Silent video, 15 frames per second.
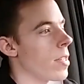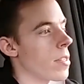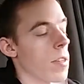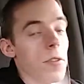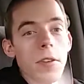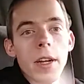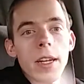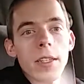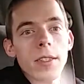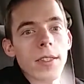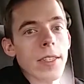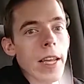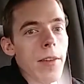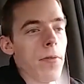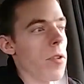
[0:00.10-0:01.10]
How's it going guys?
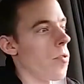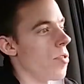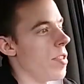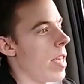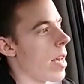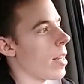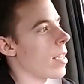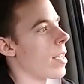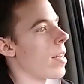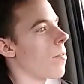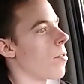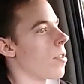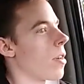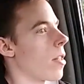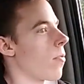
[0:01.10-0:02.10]
Dave here yet again
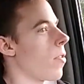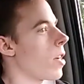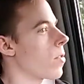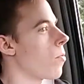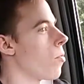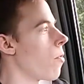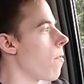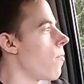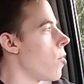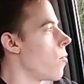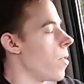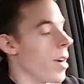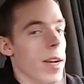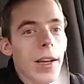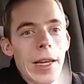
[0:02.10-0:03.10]
for another fast food review.
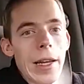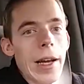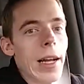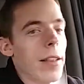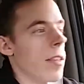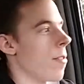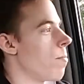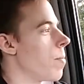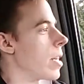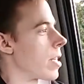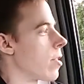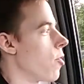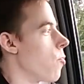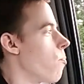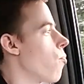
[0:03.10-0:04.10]
I, I left my
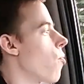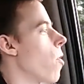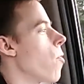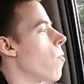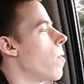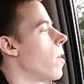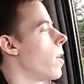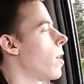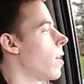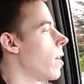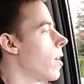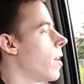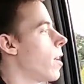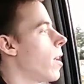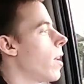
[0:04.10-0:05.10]
GoPro
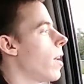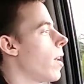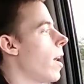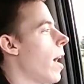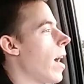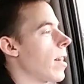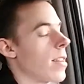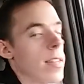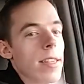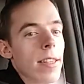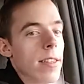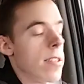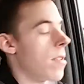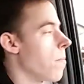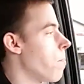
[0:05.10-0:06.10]
at
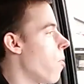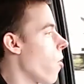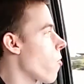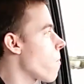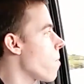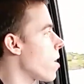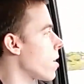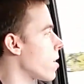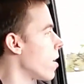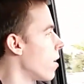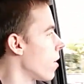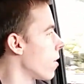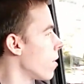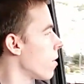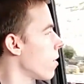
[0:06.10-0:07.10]
the apartment.
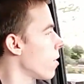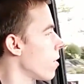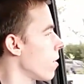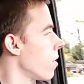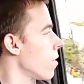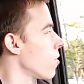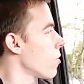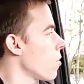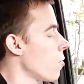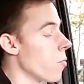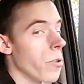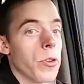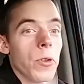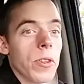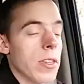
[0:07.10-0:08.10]
So
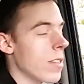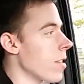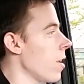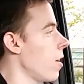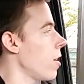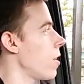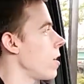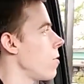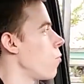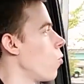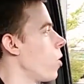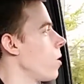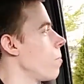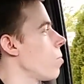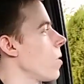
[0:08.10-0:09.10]
we're doing this on the
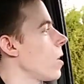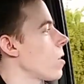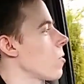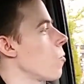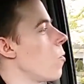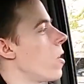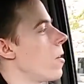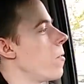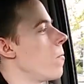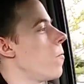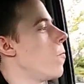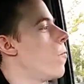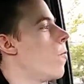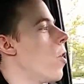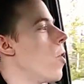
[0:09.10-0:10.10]
OnePlus One
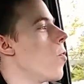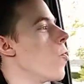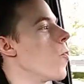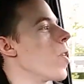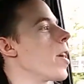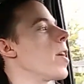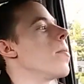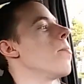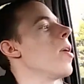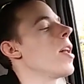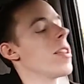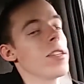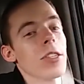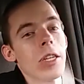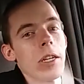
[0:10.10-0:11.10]
phone. I
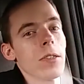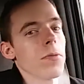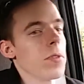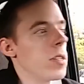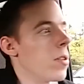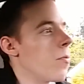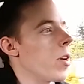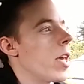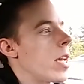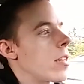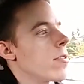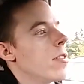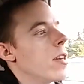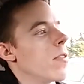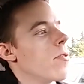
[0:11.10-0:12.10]
apologize for the different
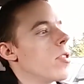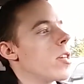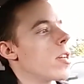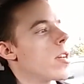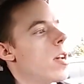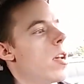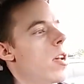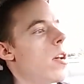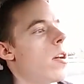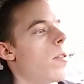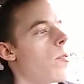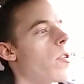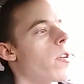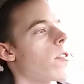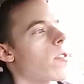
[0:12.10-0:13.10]
angle and everything.
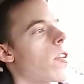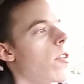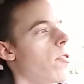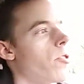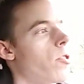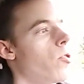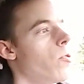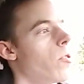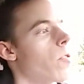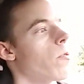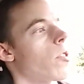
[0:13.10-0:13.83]
We're here at Carl's Jr.